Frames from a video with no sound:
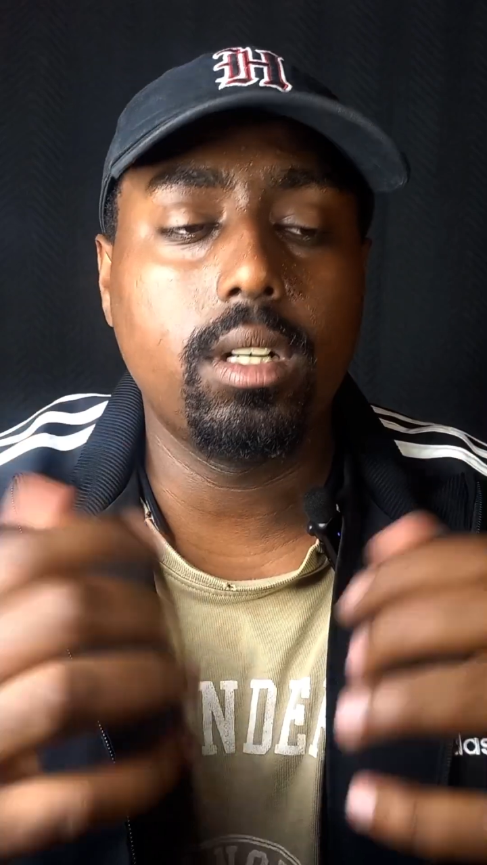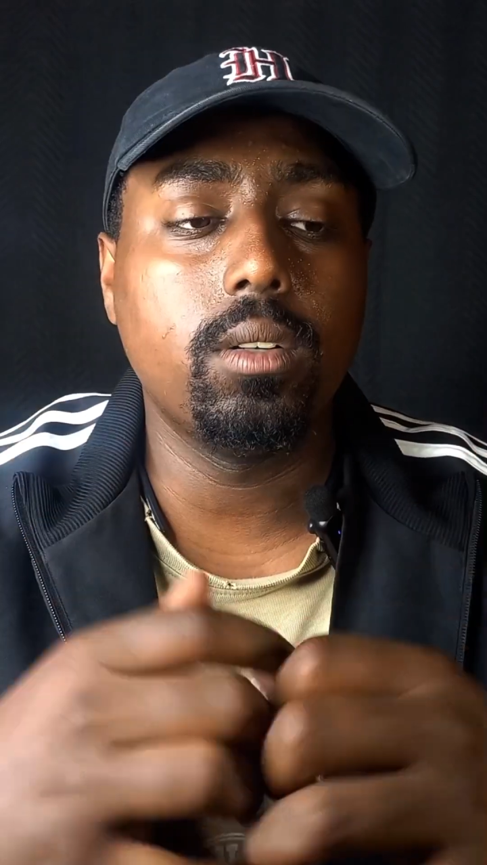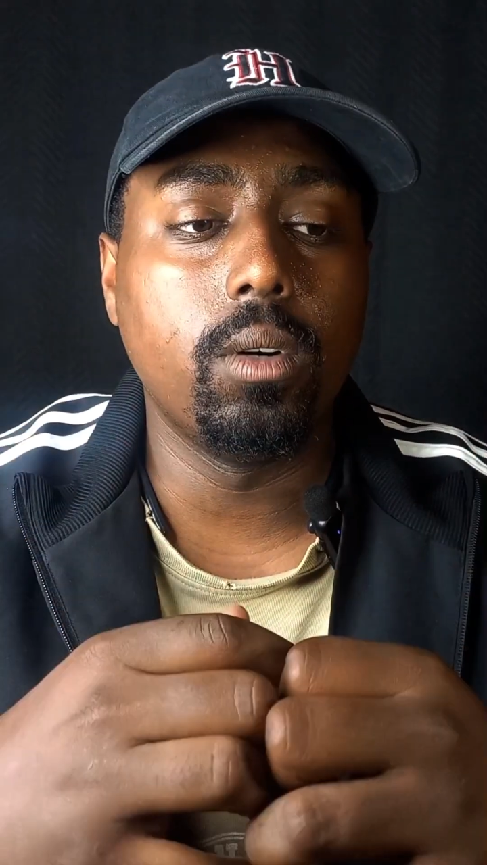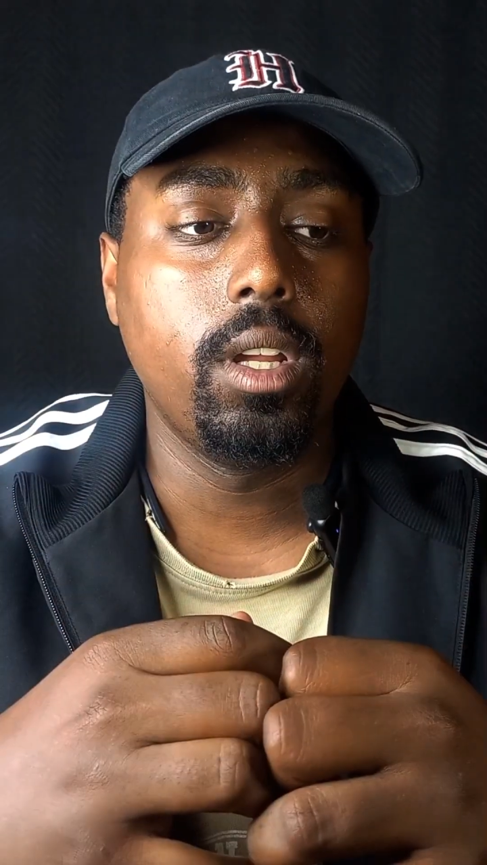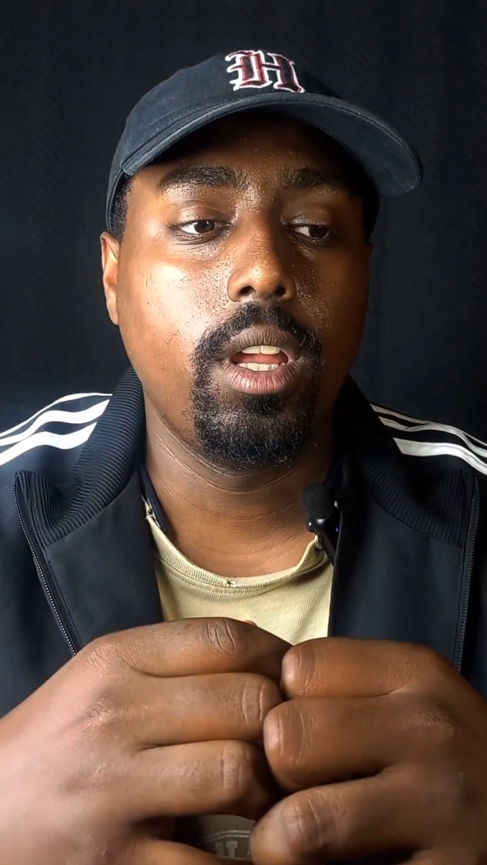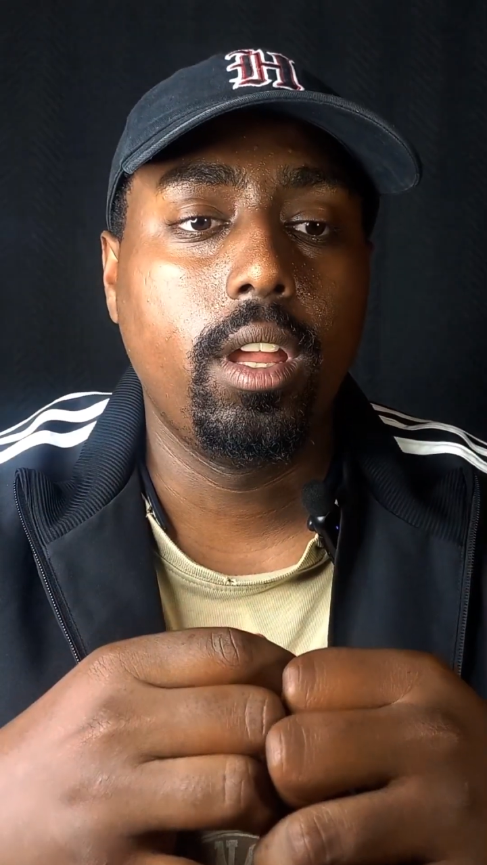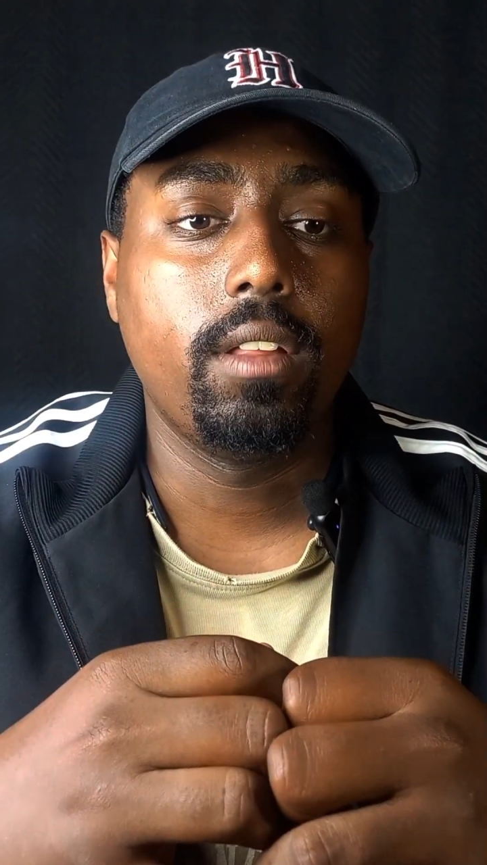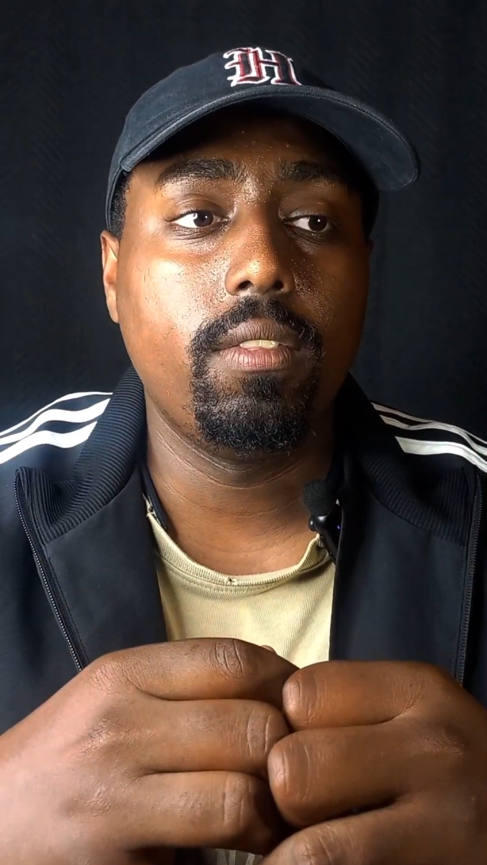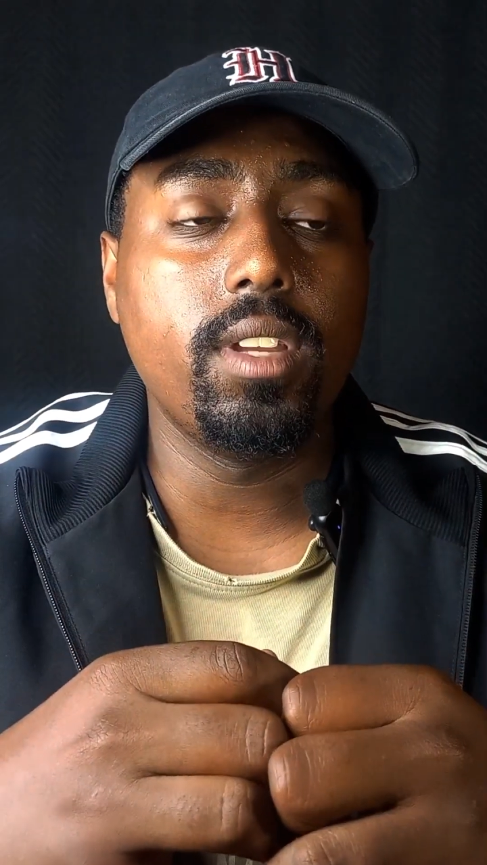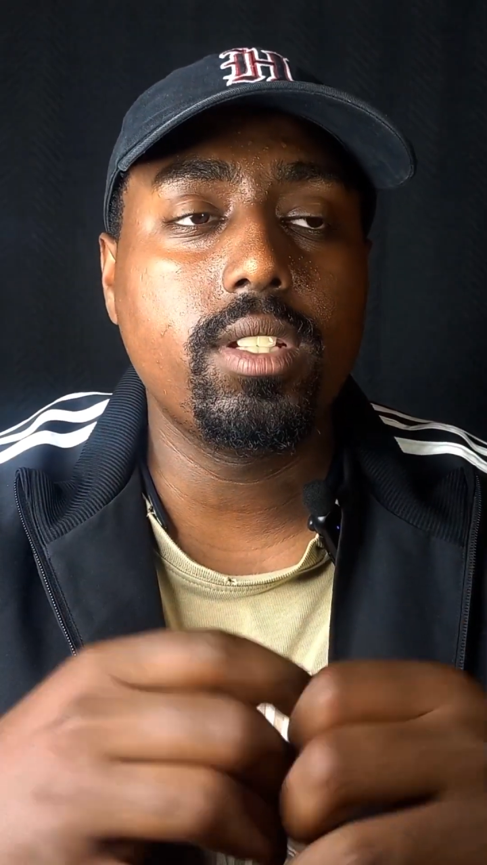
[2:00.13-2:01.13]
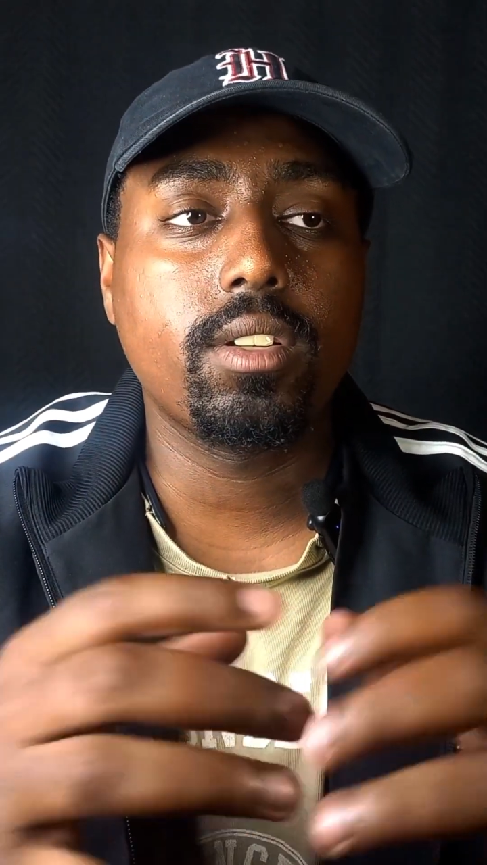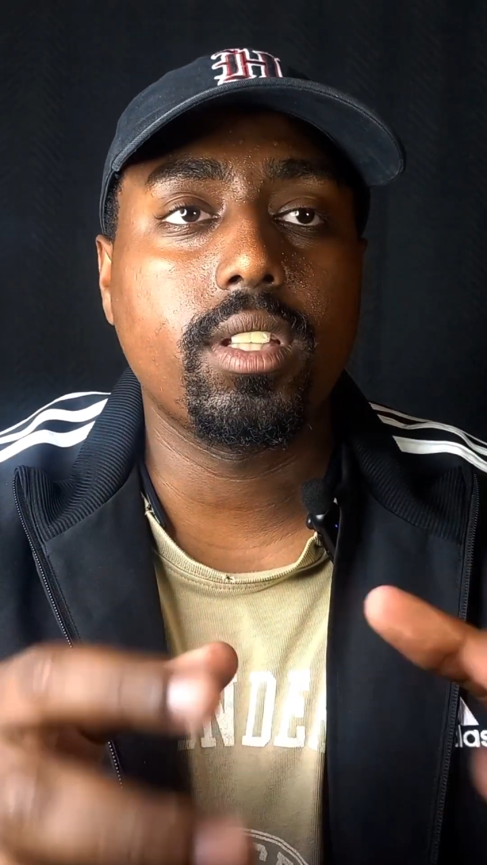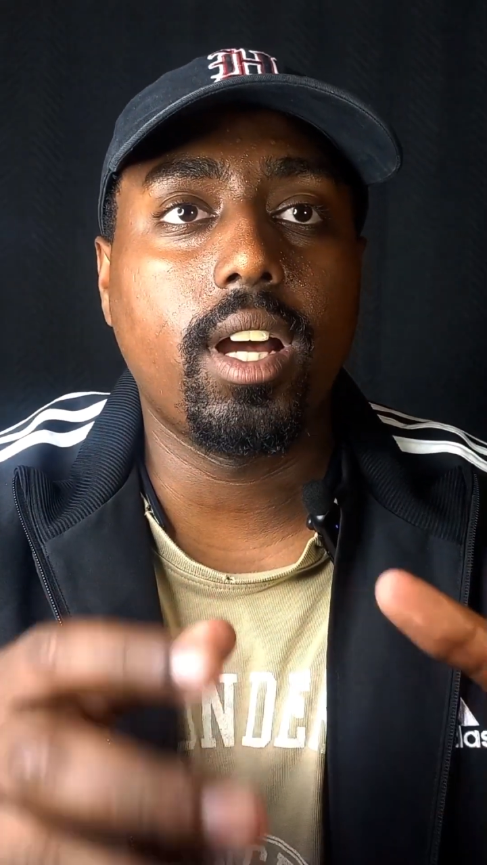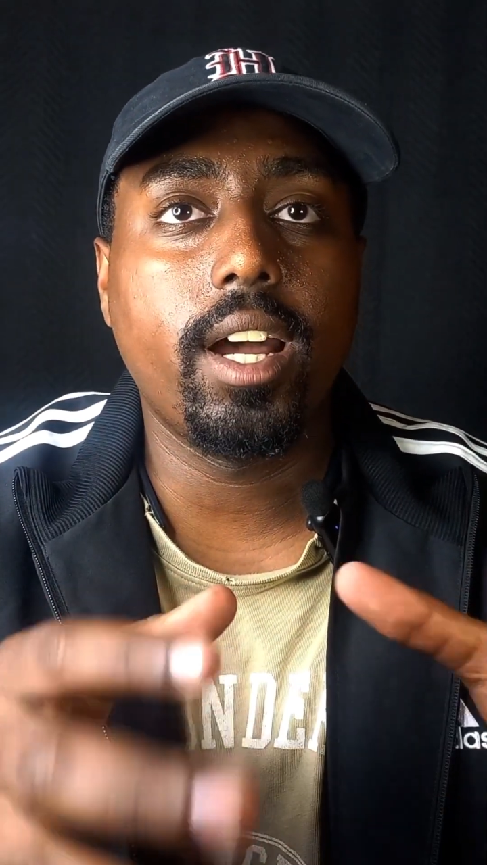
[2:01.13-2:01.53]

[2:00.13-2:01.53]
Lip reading: Oh, these are the